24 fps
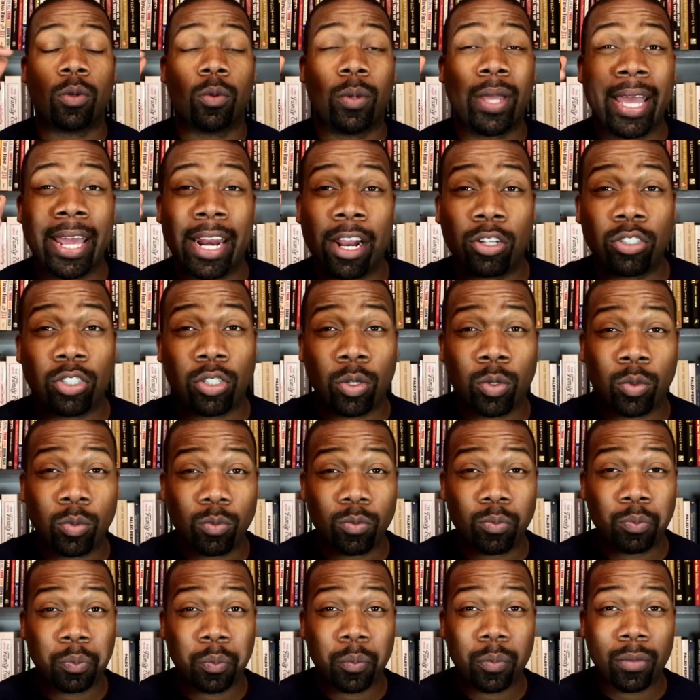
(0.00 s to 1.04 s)
and also
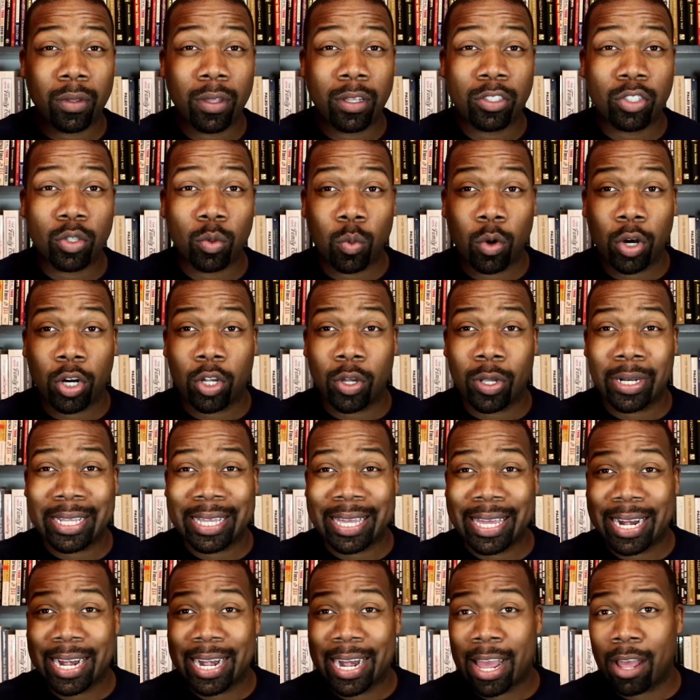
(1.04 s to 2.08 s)
to work on
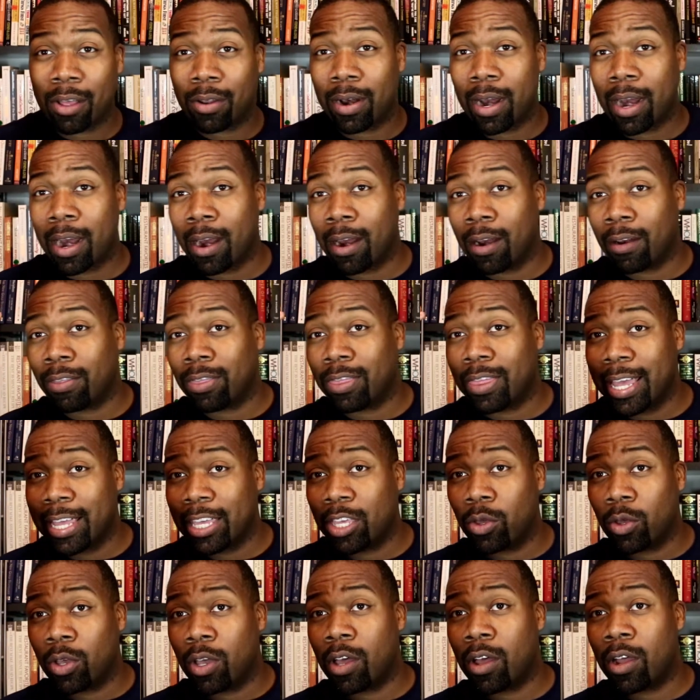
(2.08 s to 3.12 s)
getting out our
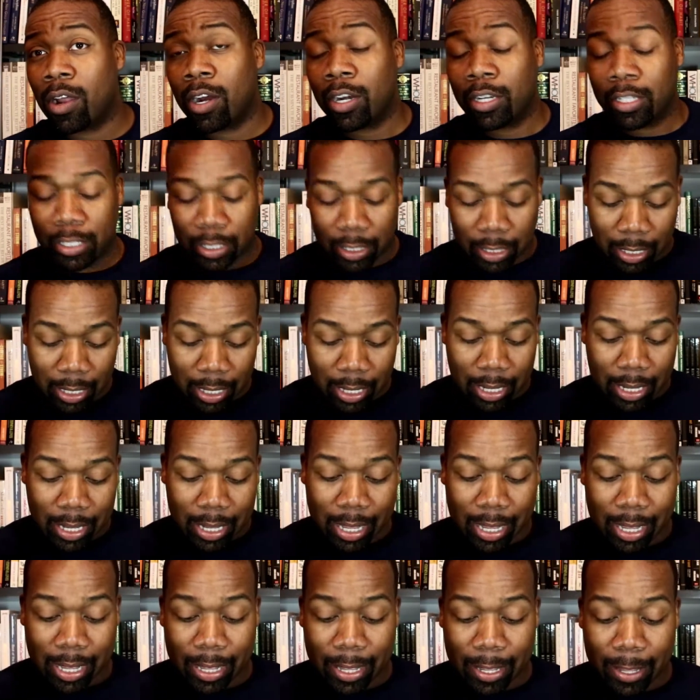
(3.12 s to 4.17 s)
thank you cards
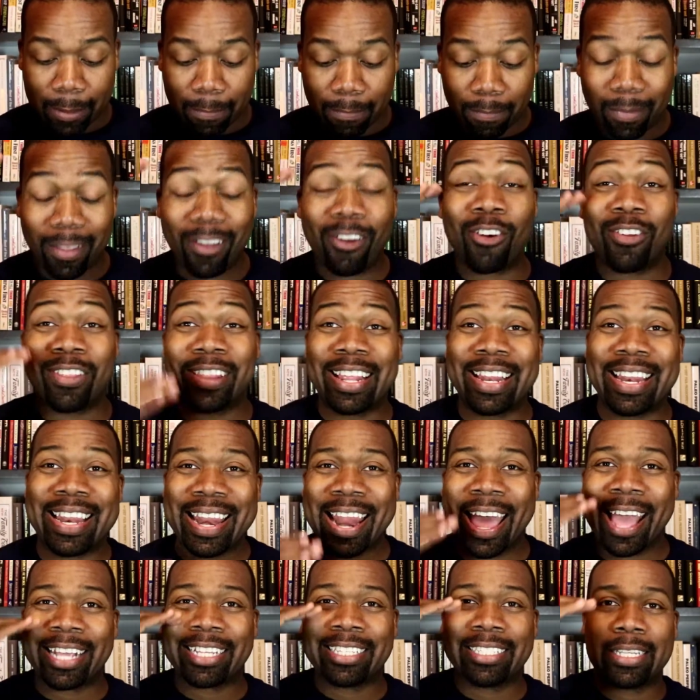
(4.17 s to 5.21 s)
on the
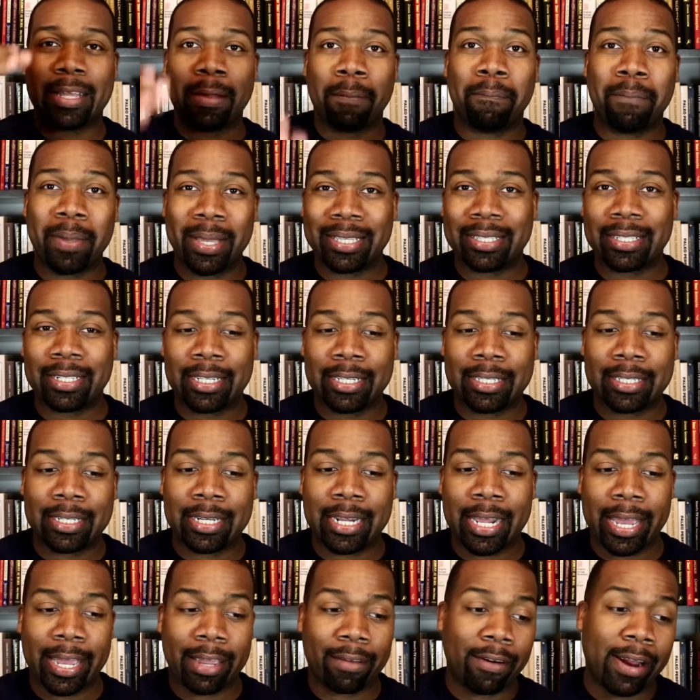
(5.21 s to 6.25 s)
next business
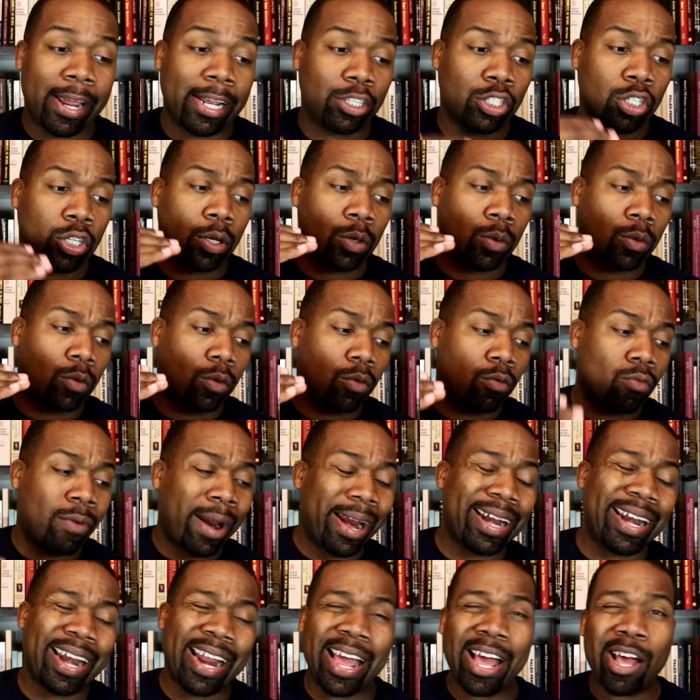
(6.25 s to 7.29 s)
day, right? So
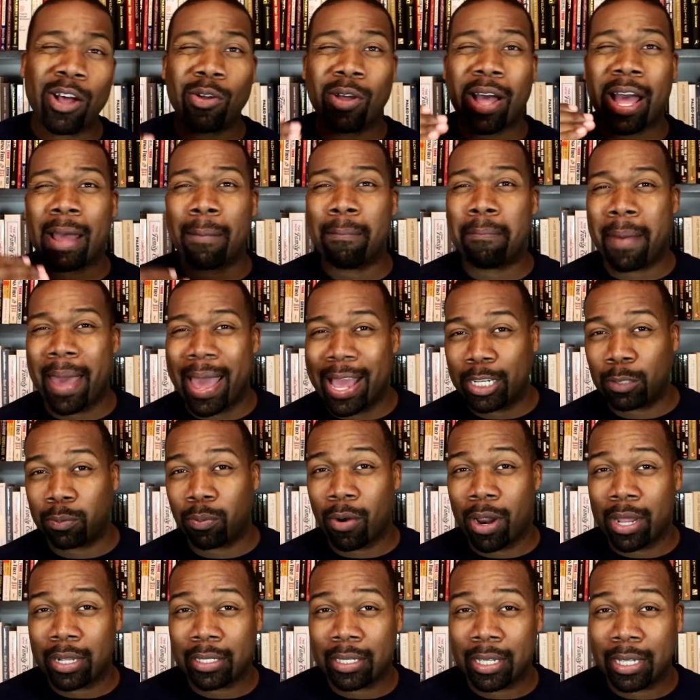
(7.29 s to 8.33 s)
right now I batch
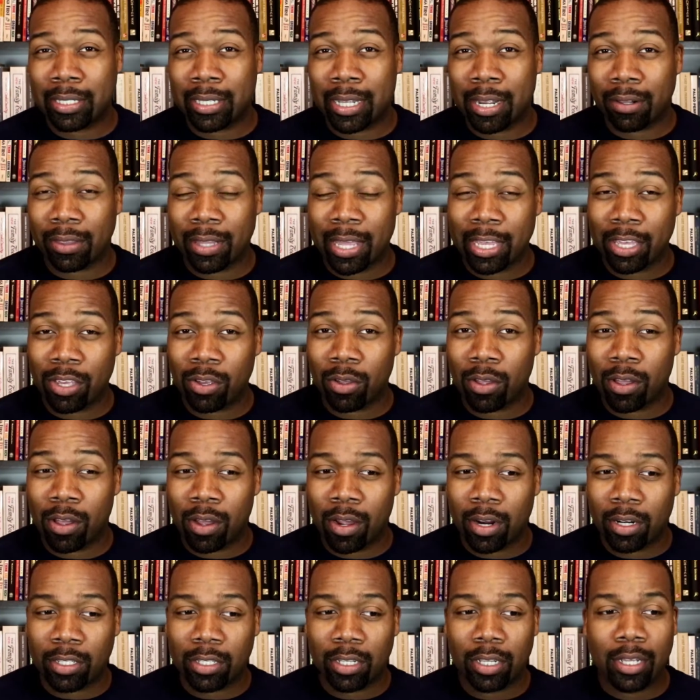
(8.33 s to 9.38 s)
process our thank you
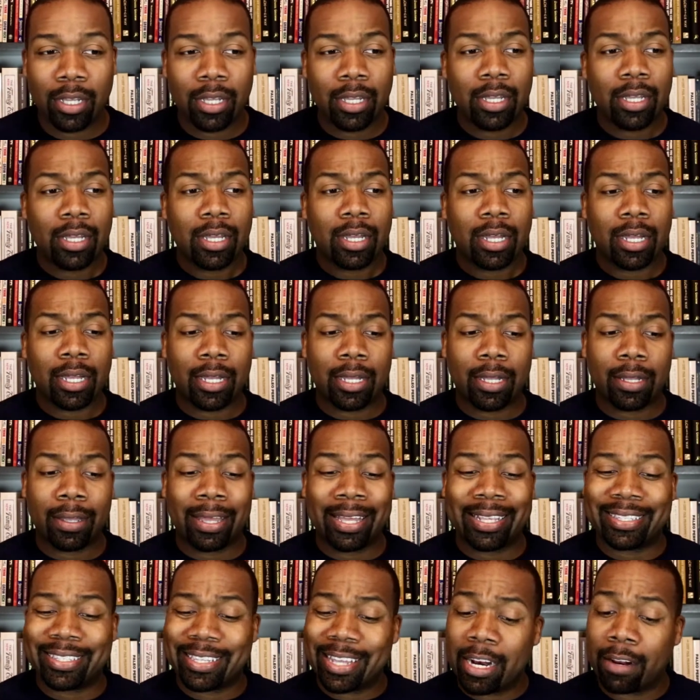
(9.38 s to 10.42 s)
cards
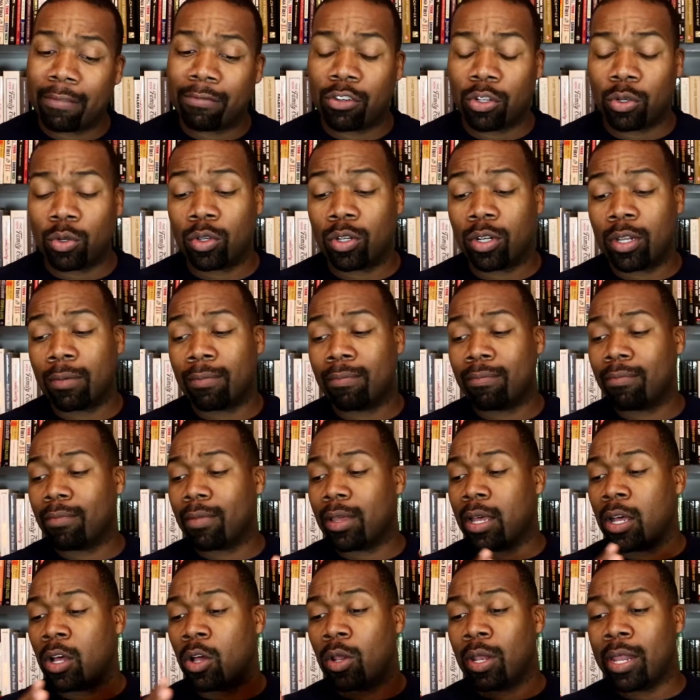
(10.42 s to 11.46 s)
instead of doing them
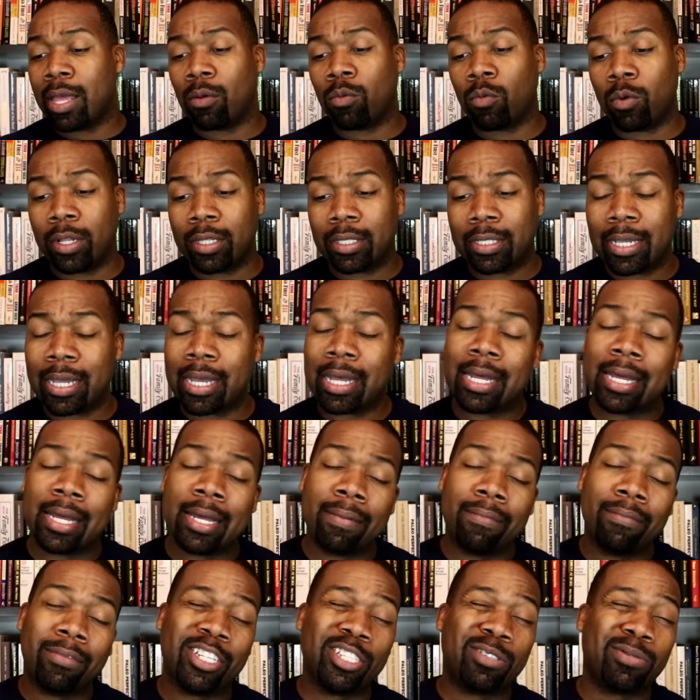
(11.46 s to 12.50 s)
all at one
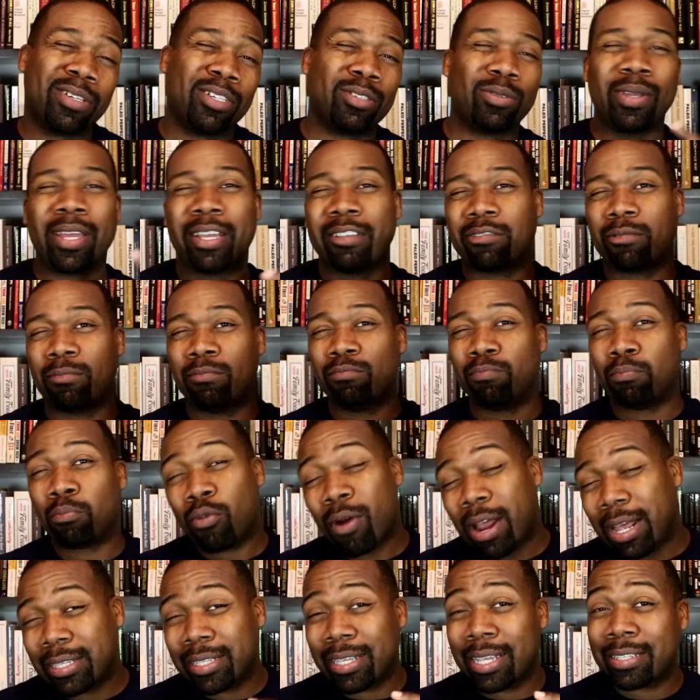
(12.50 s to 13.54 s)
time, just because we have some
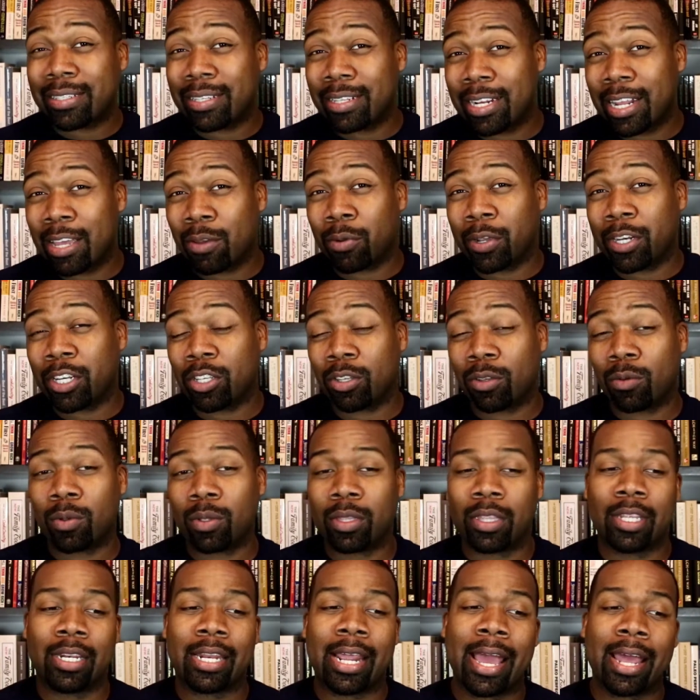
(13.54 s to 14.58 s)
processing that we do
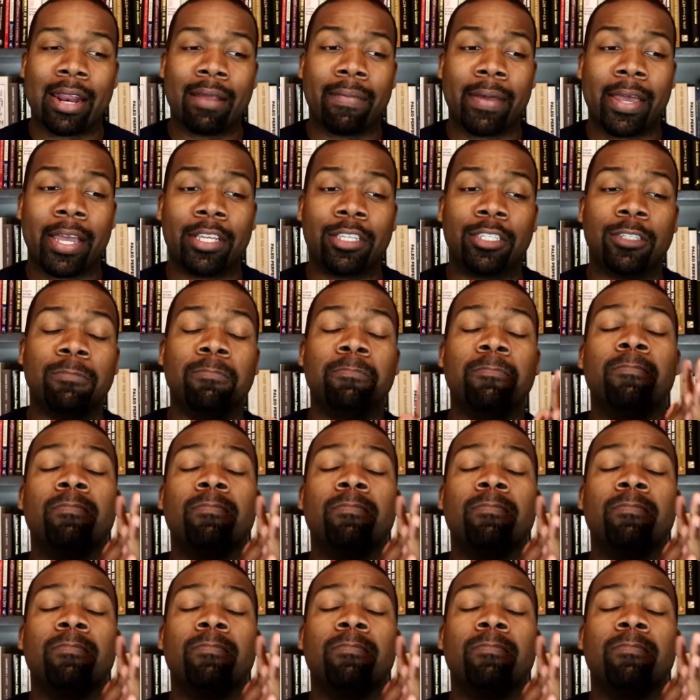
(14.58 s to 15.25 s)
with the database